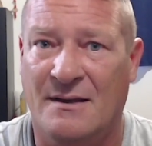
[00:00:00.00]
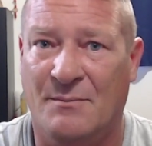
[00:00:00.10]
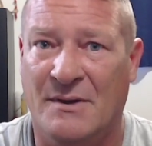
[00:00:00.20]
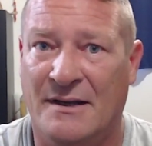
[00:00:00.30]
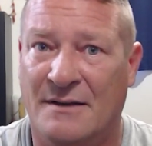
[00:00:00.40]

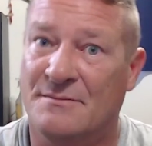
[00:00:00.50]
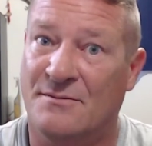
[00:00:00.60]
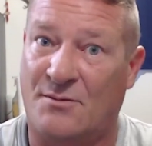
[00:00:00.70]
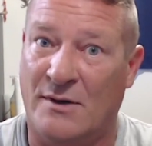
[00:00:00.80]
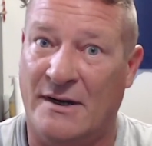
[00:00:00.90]
but
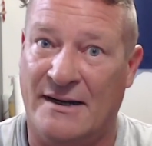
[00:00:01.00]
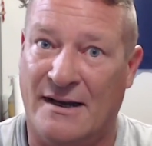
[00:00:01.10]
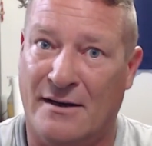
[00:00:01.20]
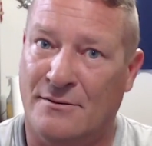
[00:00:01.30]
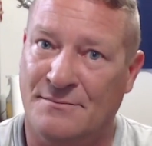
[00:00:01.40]
for right
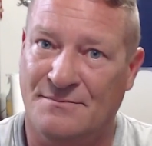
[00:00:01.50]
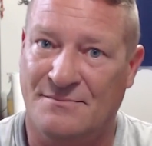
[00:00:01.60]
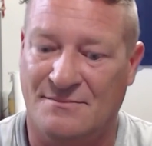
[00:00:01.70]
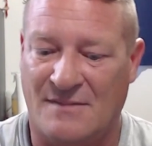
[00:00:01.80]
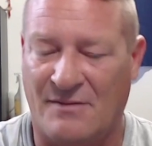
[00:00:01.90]
now
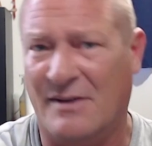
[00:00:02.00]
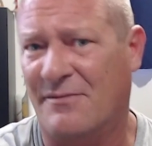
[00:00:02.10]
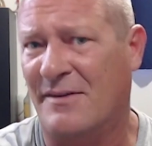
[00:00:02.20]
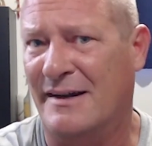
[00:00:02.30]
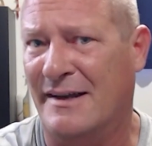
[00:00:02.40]
I've got
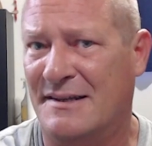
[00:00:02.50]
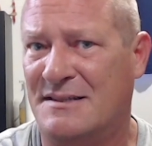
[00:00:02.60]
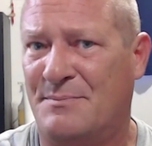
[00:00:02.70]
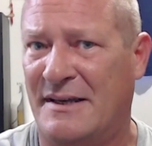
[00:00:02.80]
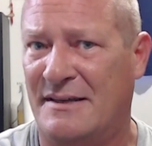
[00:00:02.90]
finite
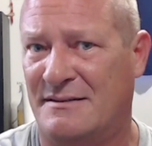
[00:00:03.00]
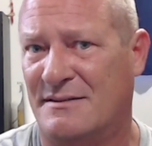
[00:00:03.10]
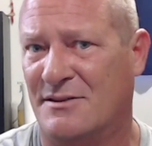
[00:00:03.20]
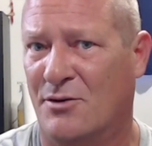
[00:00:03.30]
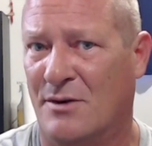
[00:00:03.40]
space,
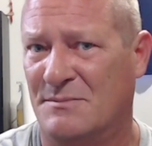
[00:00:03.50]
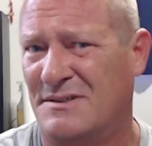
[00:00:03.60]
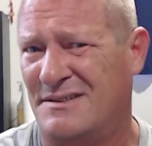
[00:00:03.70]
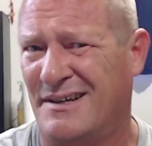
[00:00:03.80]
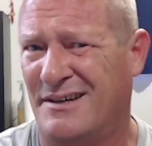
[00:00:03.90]
so I'm
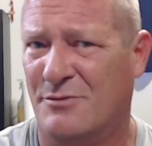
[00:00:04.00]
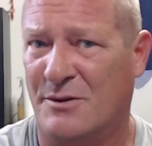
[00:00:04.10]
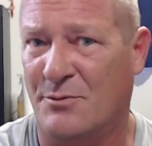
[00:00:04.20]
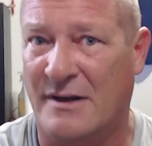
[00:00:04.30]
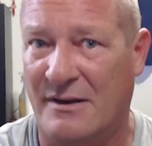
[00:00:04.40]
sticking
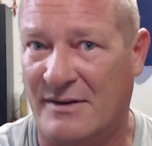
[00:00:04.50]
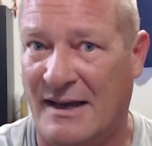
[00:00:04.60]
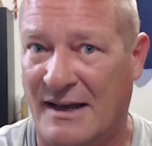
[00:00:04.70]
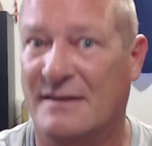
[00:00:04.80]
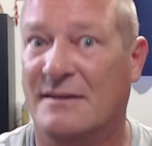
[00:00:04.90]
with what I've
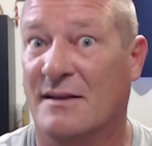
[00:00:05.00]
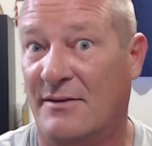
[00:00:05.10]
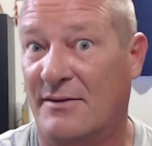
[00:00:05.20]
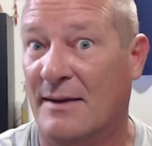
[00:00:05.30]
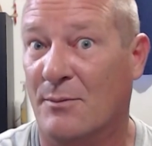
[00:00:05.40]
got until
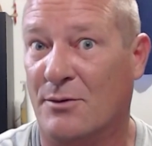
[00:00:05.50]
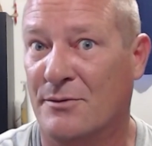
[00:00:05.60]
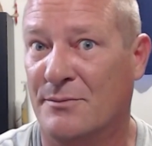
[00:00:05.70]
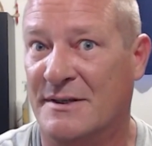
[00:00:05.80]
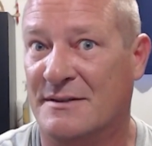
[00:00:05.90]
I've got more
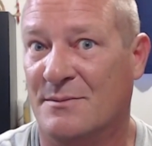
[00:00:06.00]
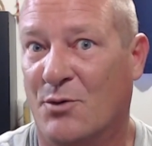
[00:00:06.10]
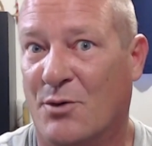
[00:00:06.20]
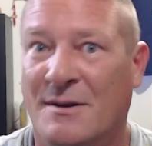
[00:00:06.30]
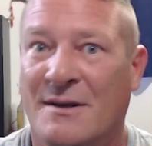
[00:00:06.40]
room to get some
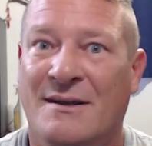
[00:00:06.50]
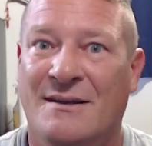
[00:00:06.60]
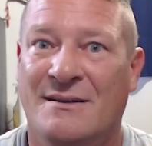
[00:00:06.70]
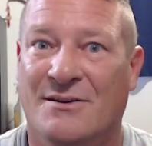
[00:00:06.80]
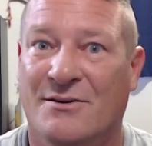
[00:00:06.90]
more.
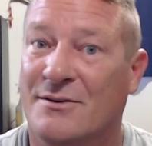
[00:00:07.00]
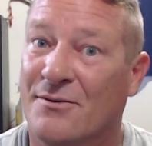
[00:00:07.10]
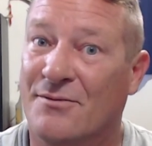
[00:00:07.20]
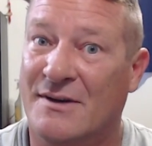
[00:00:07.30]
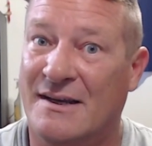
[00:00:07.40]
So
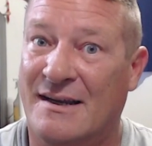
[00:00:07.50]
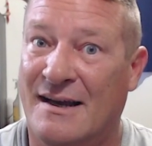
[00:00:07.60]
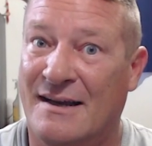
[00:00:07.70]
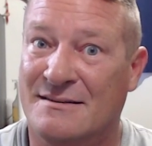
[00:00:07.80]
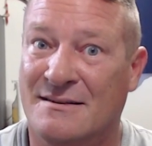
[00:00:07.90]
don't forget,
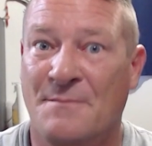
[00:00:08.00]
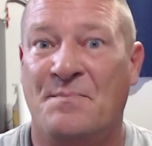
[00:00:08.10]
guys,